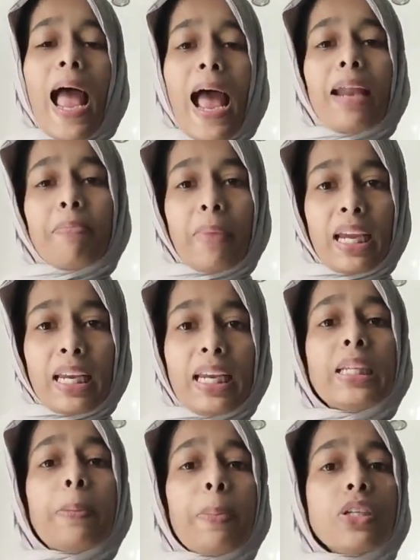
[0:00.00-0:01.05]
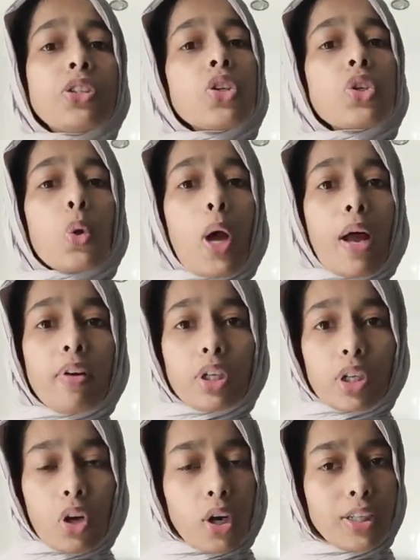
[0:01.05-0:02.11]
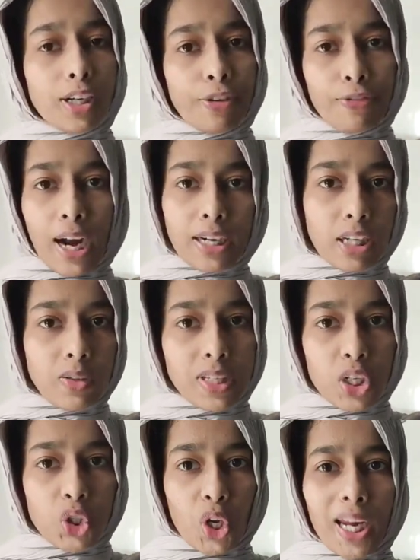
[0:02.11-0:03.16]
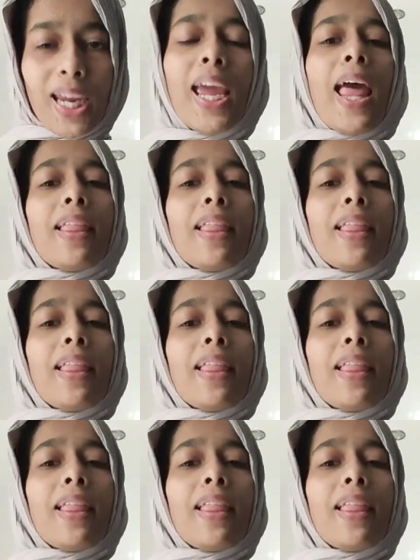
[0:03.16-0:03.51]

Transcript: And mainly the patients who have undergone the refractive surgery,